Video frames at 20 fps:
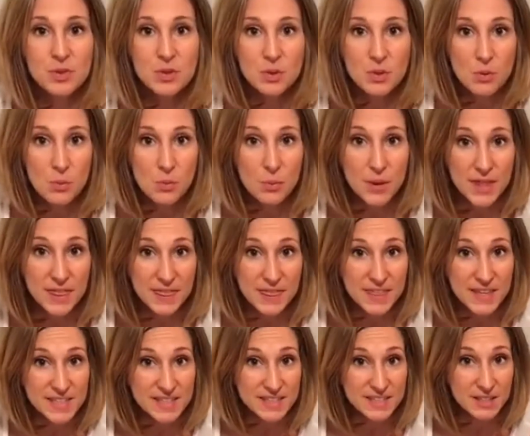With
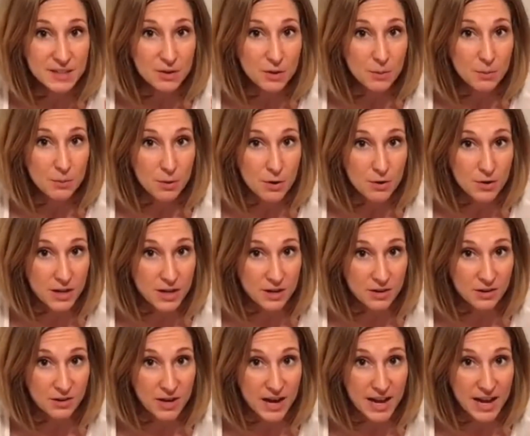this little broken
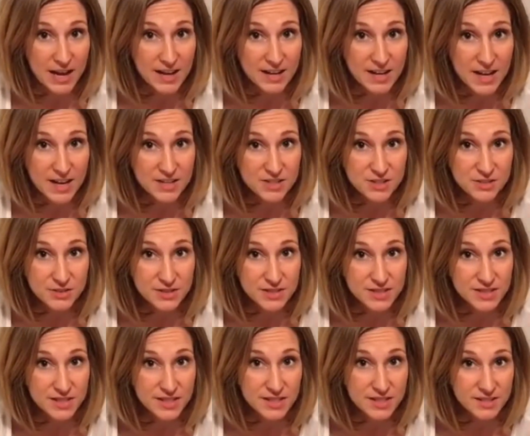crayon, as you can
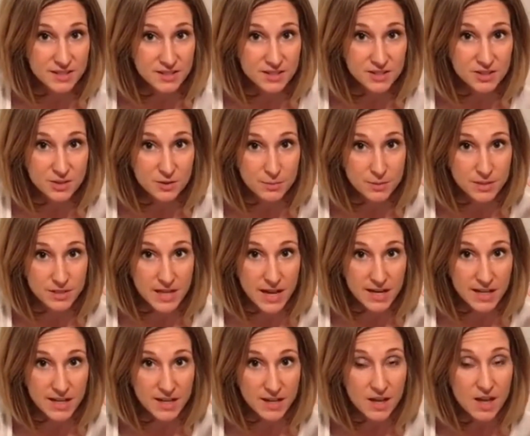see, it's super
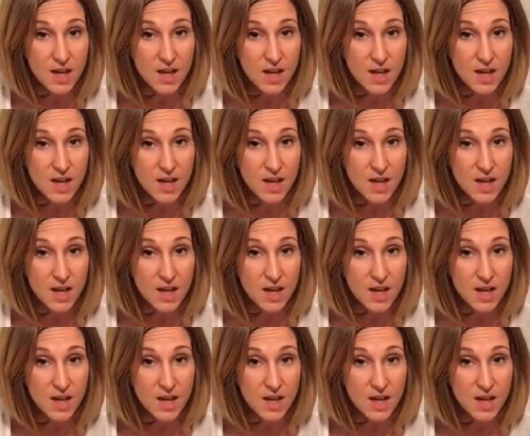tiny.